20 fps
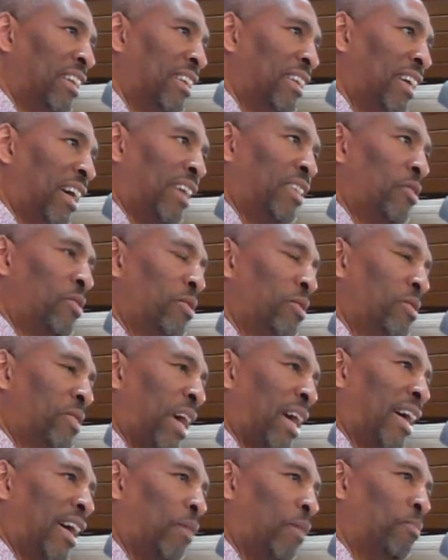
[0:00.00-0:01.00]
Yeah, you, you
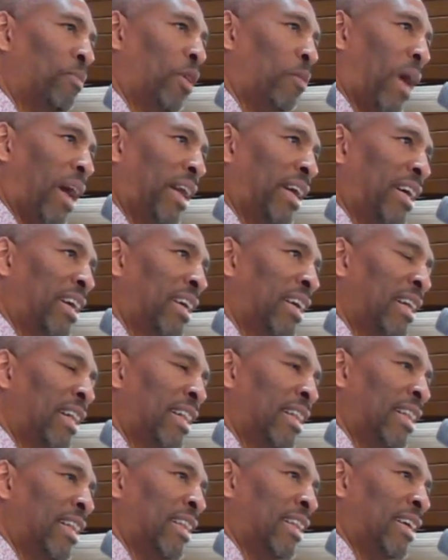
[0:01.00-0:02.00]
can't help nobody
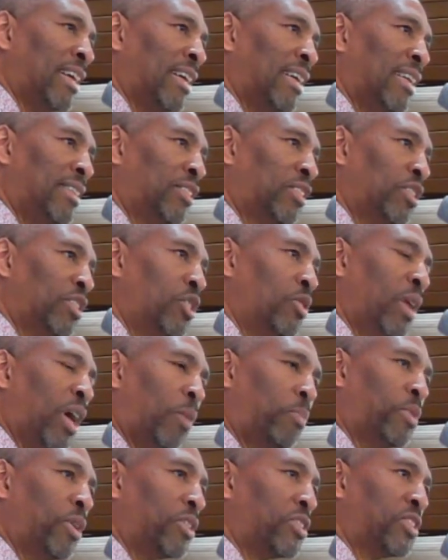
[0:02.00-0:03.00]
uh, until you
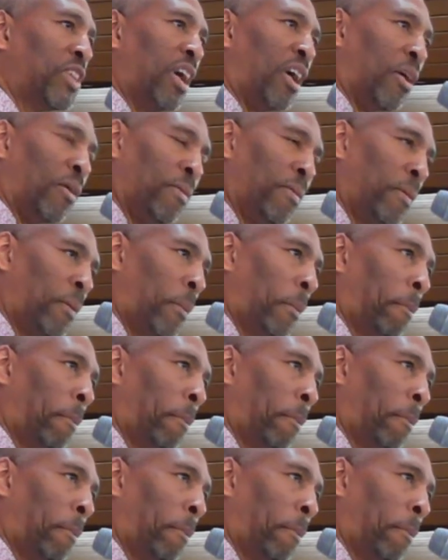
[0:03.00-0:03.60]
help yourself.